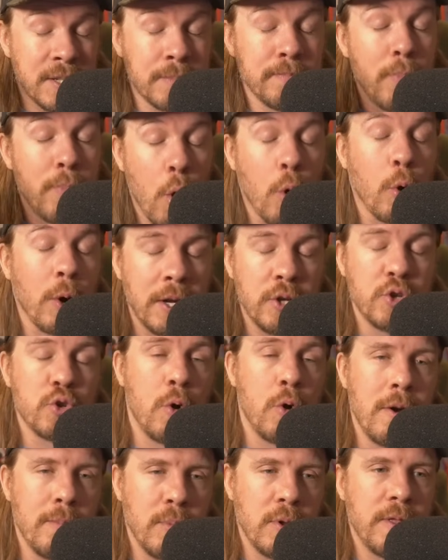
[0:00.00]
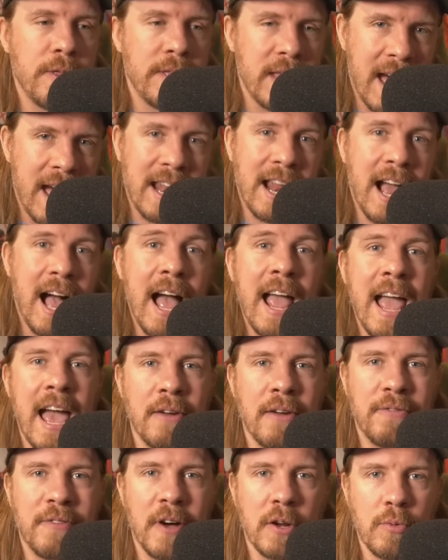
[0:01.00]
more enjoyable than that. I
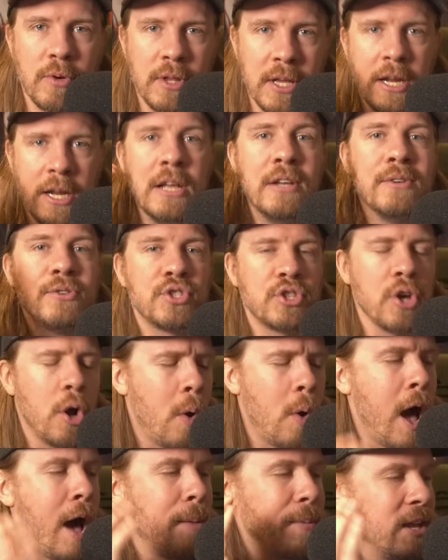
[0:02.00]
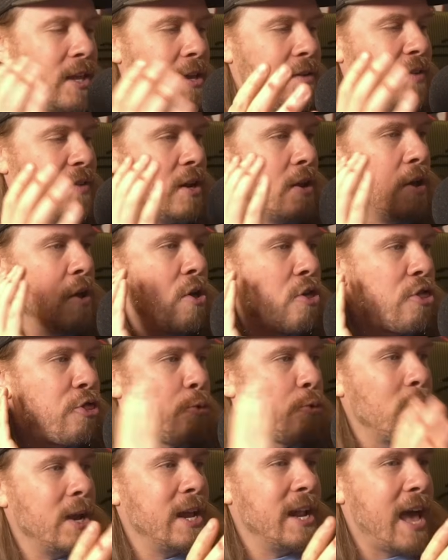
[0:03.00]
had fun with it, so I'm going to give it
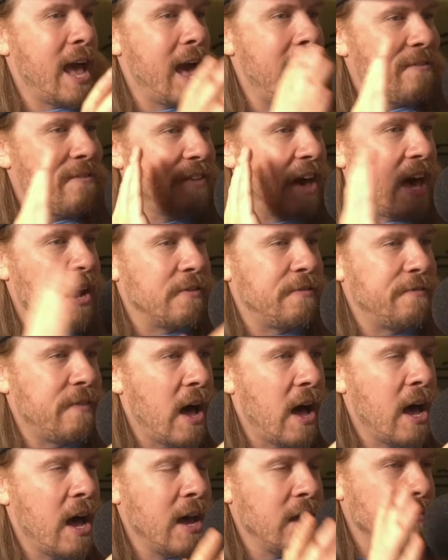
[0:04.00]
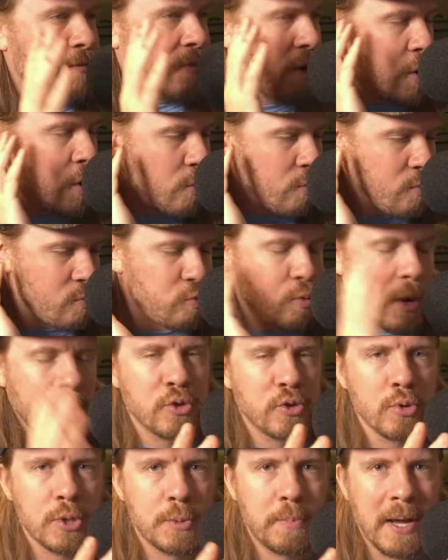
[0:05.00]
3.5 out of 5
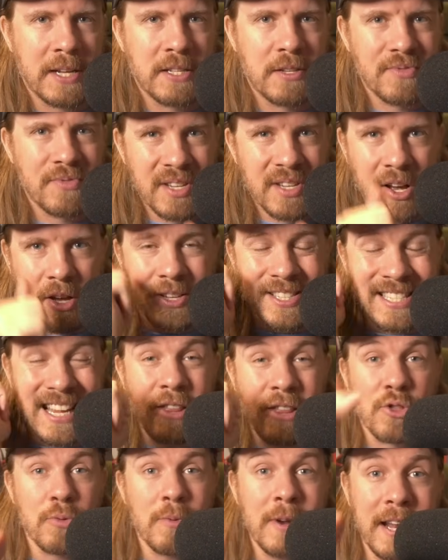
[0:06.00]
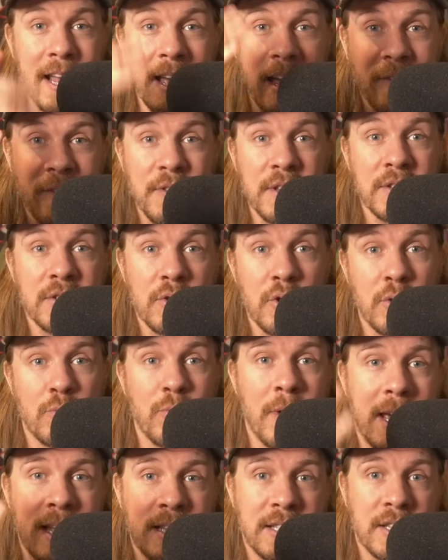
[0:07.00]
retrospective skulls. And 3.5 is a good
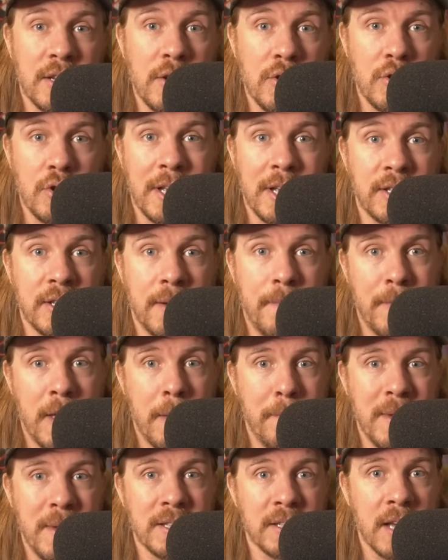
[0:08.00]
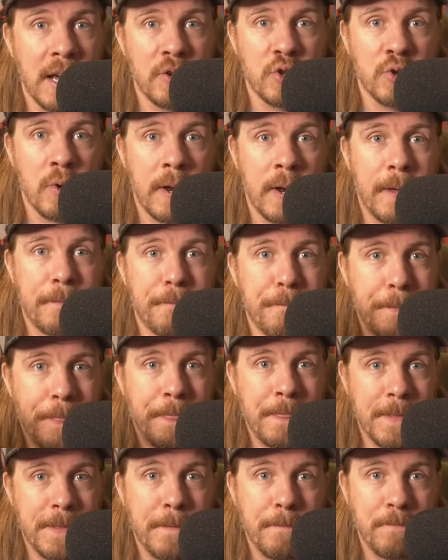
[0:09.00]
it means I enjoyed it.
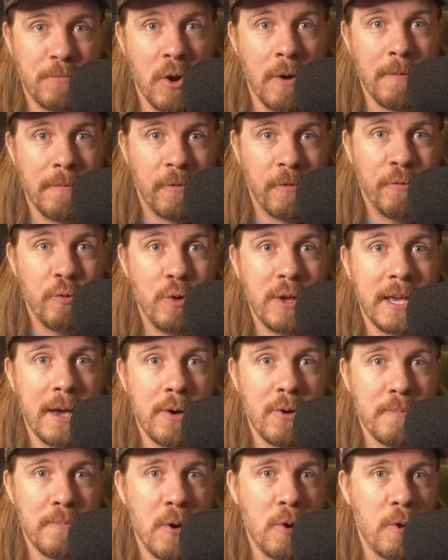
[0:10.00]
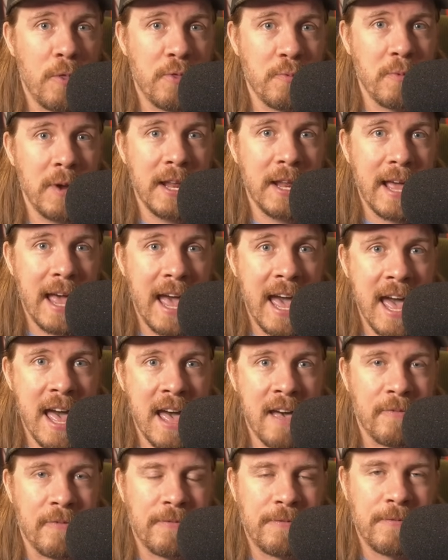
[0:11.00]
Don't freak out about a
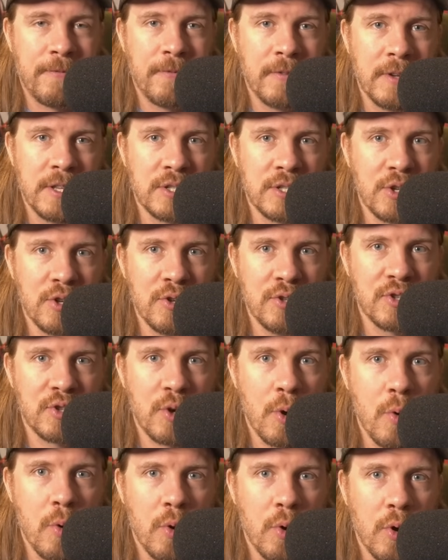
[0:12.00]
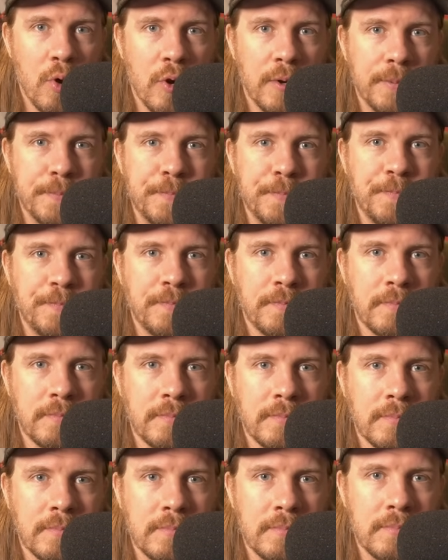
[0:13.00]
3.5. It's a good score.
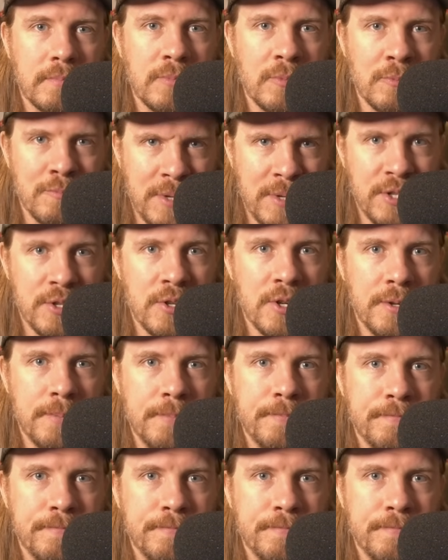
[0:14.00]
Means good.